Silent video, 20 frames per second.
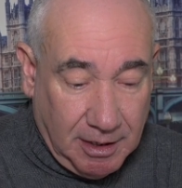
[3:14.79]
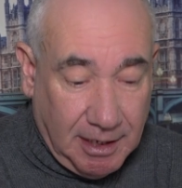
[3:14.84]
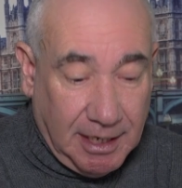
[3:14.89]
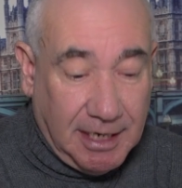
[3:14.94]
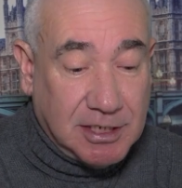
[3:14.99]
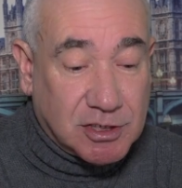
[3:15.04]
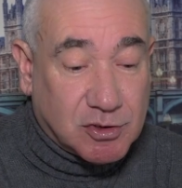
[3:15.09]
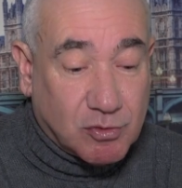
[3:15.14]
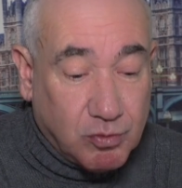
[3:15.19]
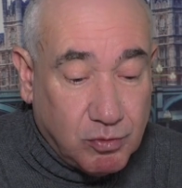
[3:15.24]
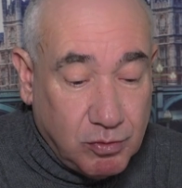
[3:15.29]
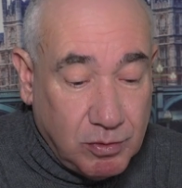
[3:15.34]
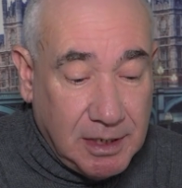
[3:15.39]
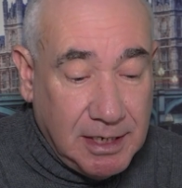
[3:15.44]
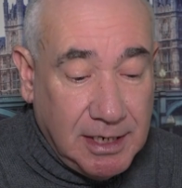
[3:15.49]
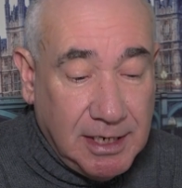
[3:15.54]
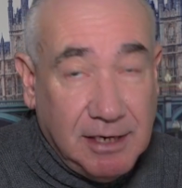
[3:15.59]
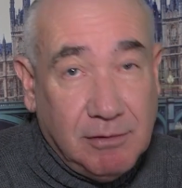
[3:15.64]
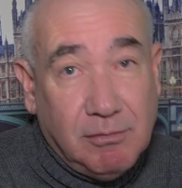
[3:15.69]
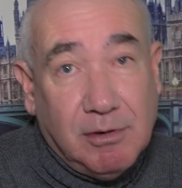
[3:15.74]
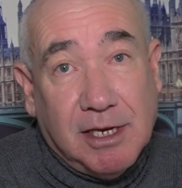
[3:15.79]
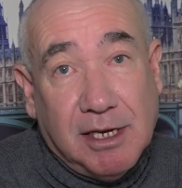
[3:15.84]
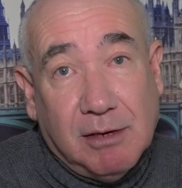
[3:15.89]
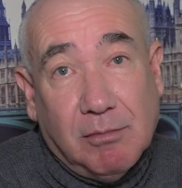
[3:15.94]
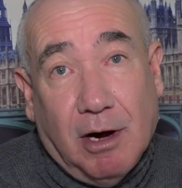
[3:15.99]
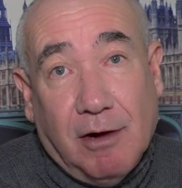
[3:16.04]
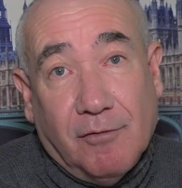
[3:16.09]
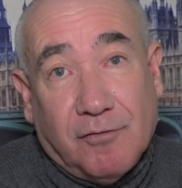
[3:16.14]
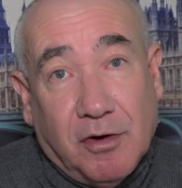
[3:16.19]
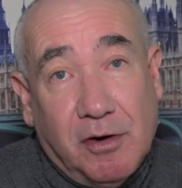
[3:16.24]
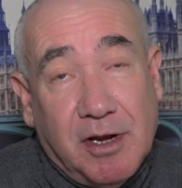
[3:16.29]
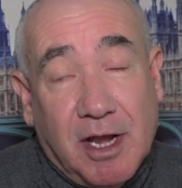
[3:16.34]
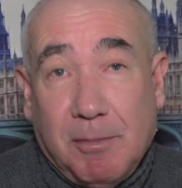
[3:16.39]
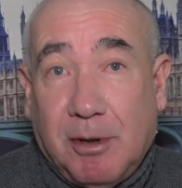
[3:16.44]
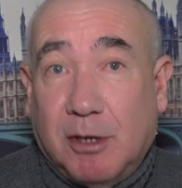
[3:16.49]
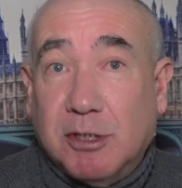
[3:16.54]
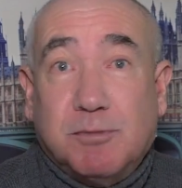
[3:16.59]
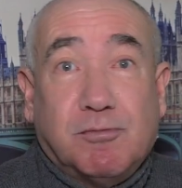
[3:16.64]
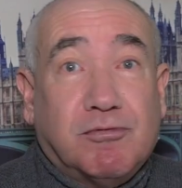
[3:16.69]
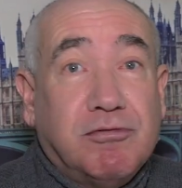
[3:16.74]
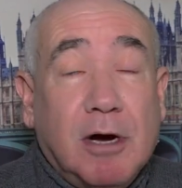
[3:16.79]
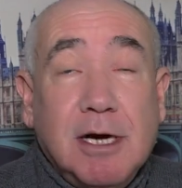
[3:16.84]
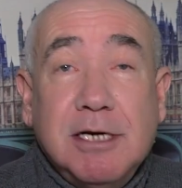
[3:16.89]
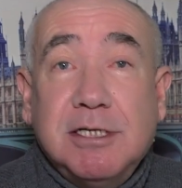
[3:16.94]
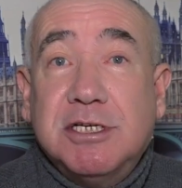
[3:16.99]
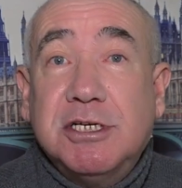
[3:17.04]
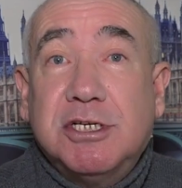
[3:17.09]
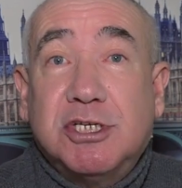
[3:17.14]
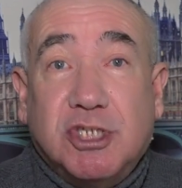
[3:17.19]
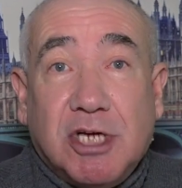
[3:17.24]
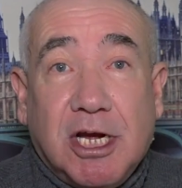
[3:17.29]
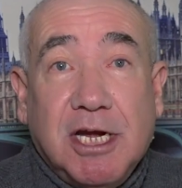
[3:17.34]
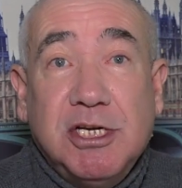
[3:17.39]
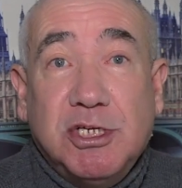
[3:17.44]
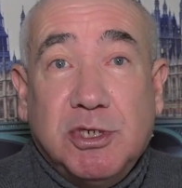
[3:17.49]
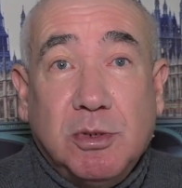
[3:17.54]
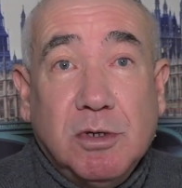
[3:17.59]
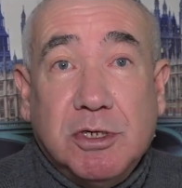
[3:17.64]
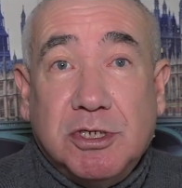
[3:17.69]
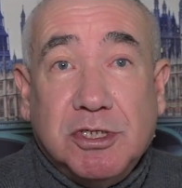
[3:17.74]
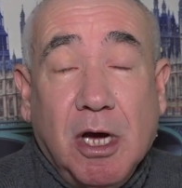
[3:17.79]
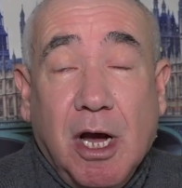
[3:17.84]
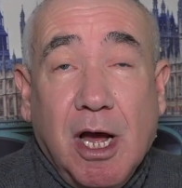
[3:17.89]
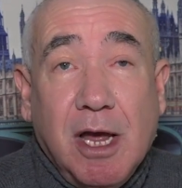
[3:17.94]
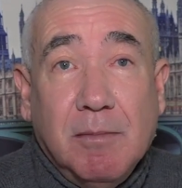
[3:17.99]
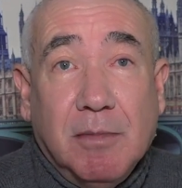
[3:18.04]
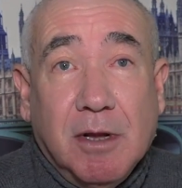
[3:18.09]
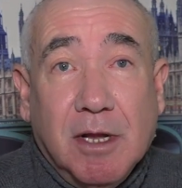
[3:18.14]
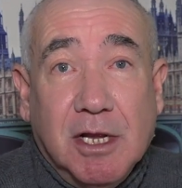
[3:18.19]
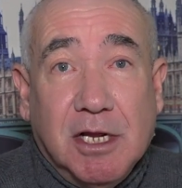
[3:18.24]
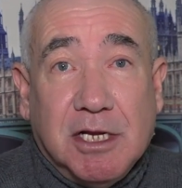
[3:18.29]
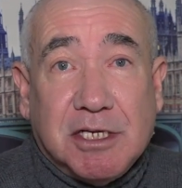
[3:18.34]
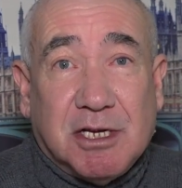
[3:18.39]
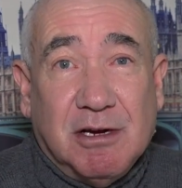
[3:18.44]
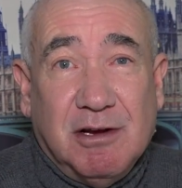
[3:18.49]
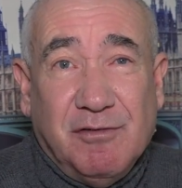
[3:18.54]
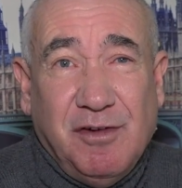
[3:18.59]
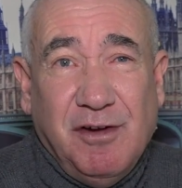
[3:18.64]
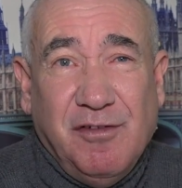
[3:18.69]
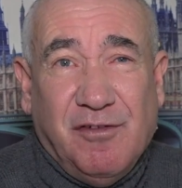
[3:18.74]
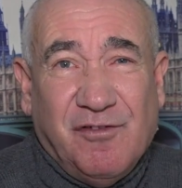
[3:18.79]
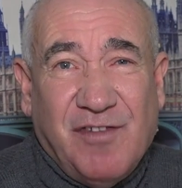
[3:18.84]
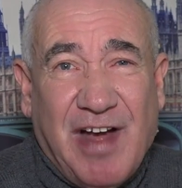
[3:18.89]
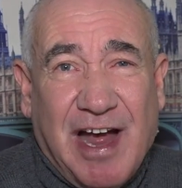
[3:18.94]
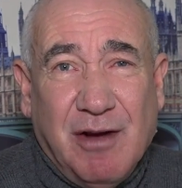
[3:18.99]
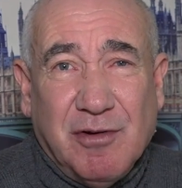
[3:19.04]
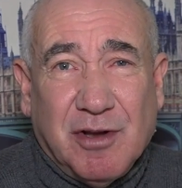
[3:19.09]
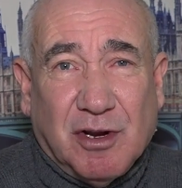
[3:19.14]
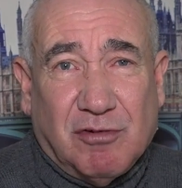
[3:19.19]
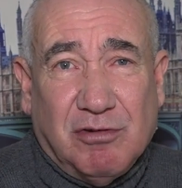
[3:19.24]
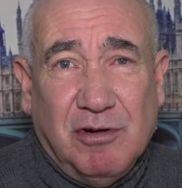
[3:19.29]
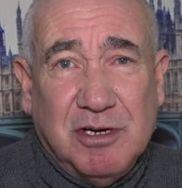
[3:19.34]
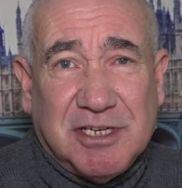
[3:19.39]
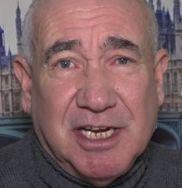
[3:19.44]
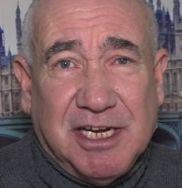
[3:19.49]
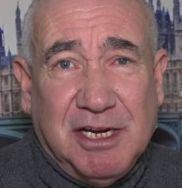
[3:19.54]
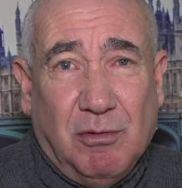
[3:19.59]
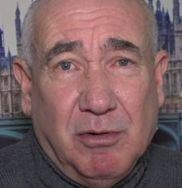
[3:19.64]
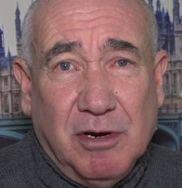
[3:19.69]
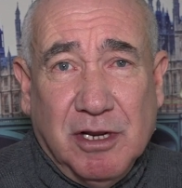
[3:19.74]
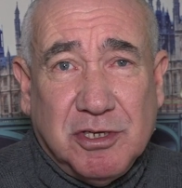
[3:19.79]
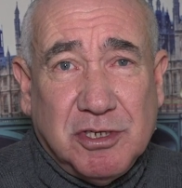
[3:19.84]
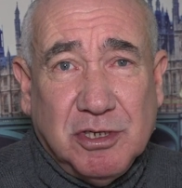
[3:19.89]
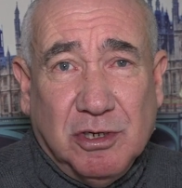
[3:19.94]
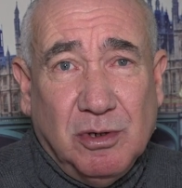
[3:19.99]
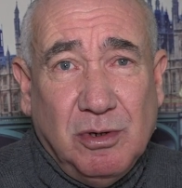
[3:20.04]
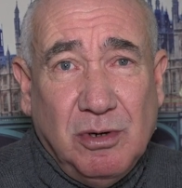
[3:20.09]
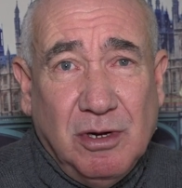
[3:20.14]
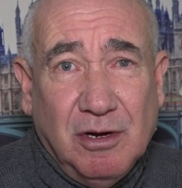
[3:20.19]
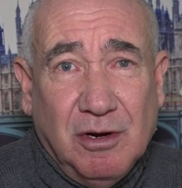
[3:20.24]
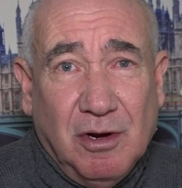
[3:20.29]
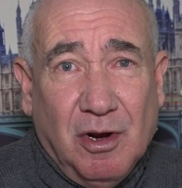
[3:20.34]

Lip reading: It's really, really worth doing that, because prices change all the time. So if you've found a cruise that you want to do,